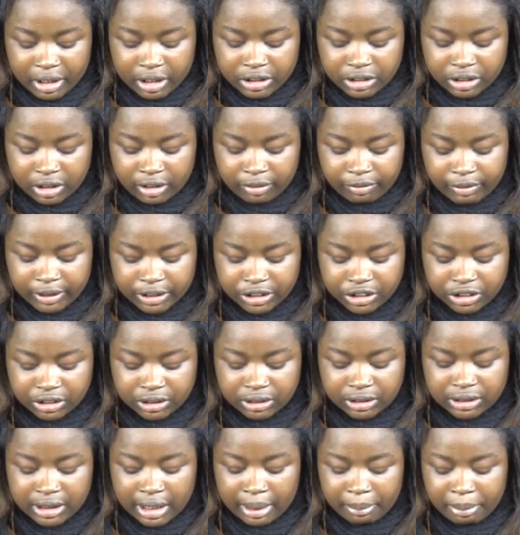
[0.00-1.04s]
codes and
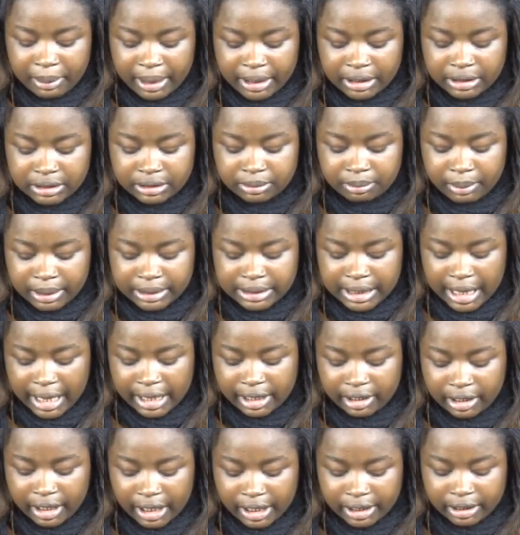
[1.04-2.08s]
conventions, I placed my
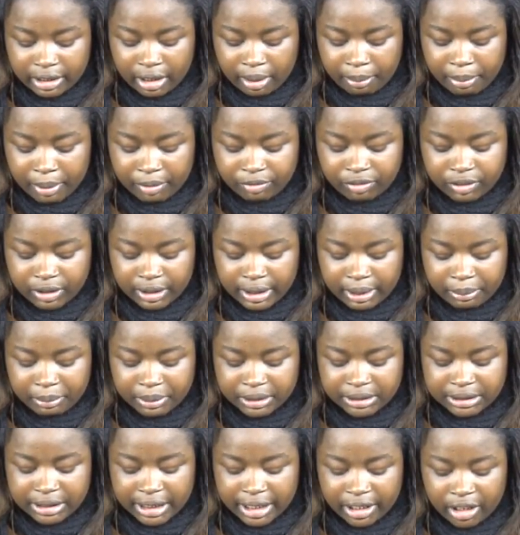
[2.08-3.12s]
tagline above the
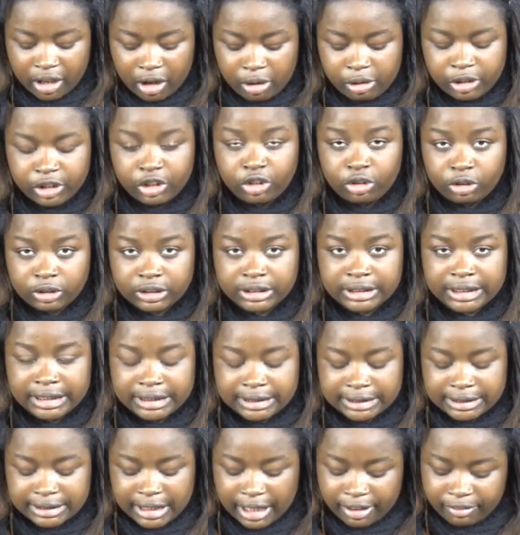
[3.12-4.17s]
image saying "Only God
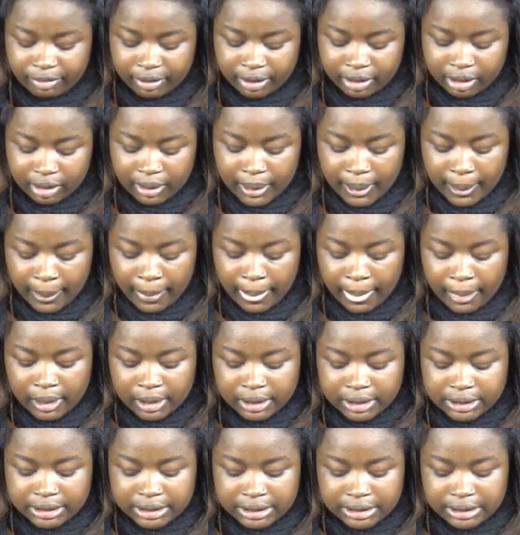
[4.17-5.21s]
can save her."
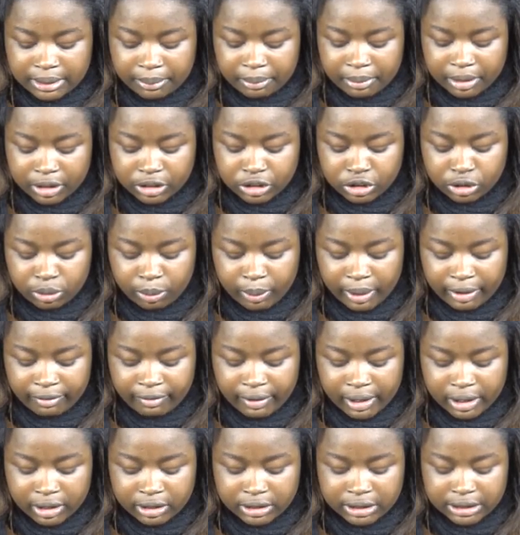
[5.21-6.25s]
This is similar to where
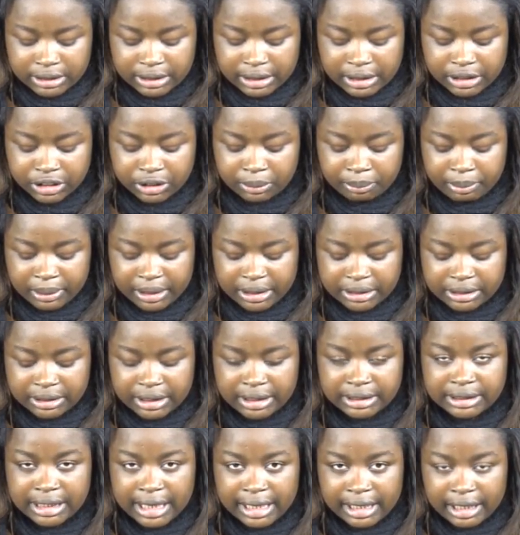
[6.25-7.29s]
Final Destination placed
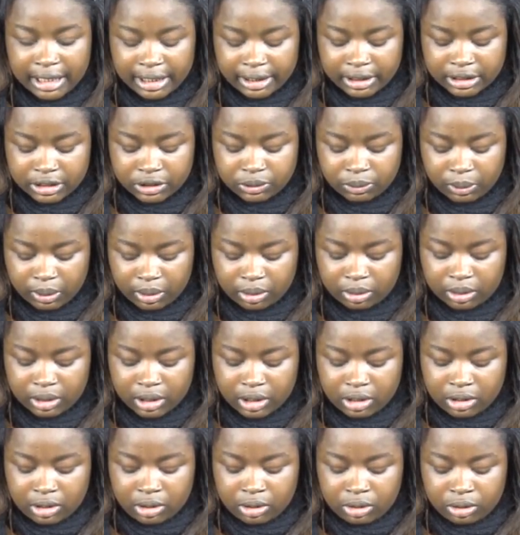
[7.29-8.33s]
their tagline as well.
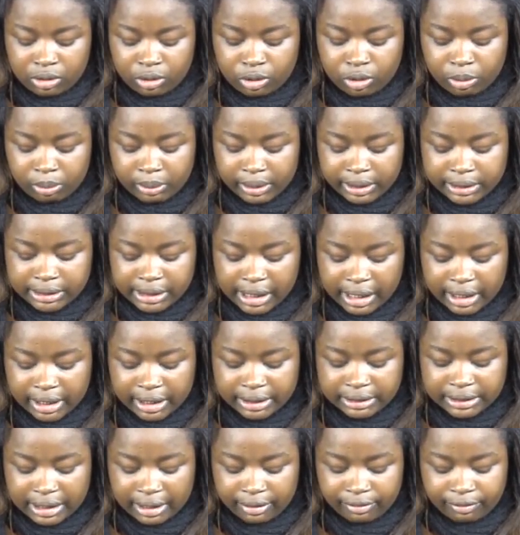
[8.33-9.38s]
Normally,
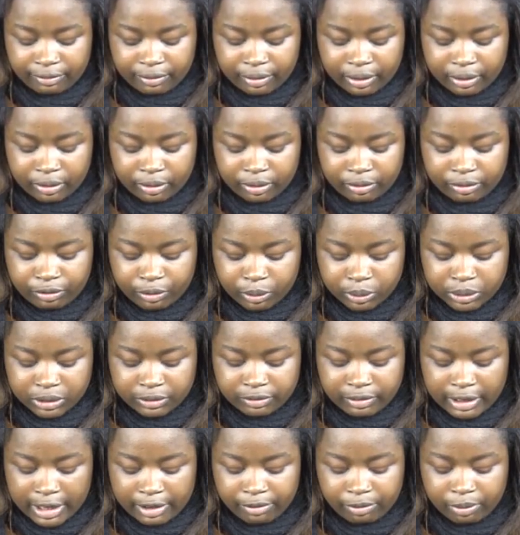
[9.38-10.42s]
taglines have 4
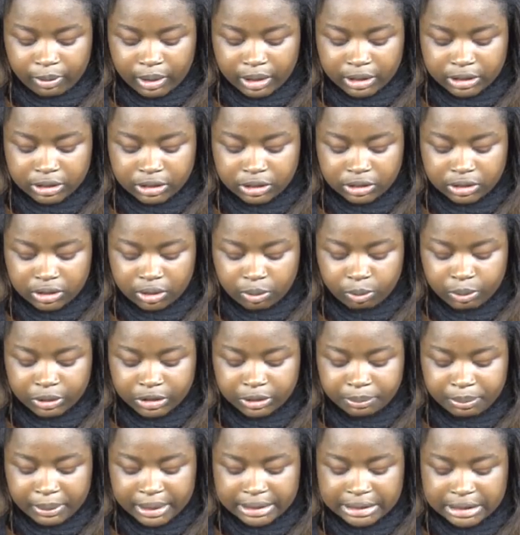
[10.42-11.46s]
to 5 words,
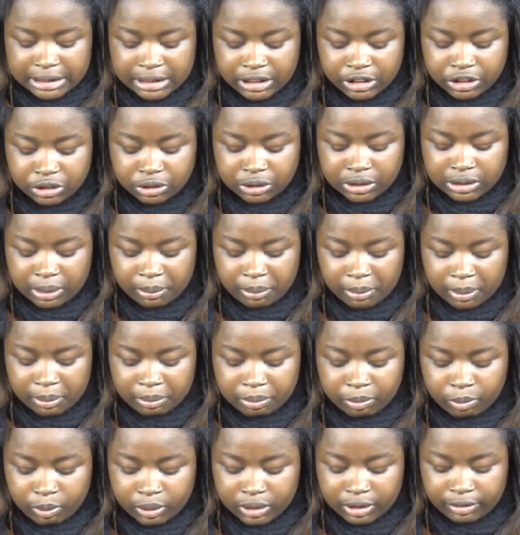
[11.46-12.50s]
which basically should sum up
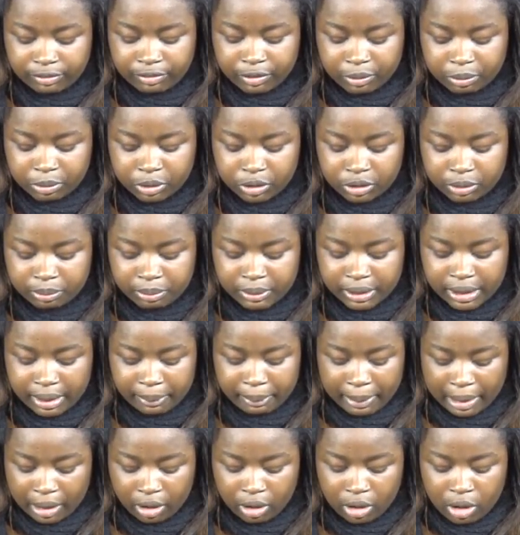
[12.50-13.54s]
what the film could be
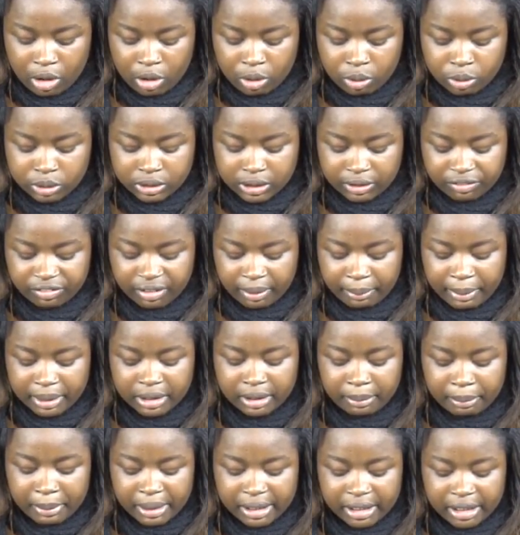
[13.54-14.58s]
about, or something
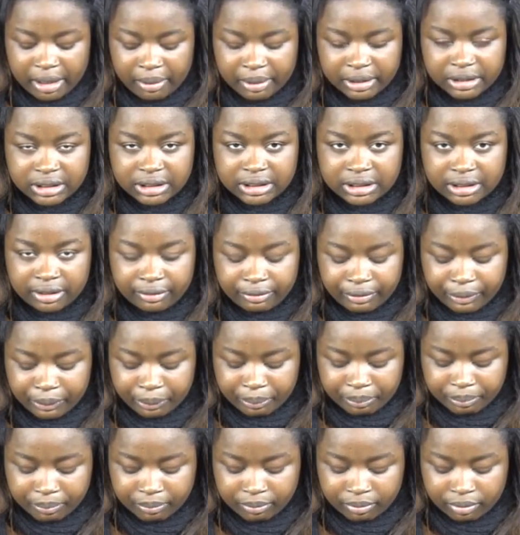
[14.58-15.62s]
about the main characters in the
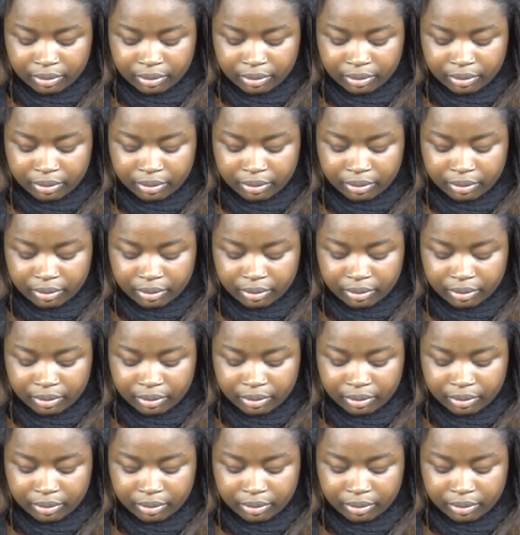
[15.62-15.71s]
film.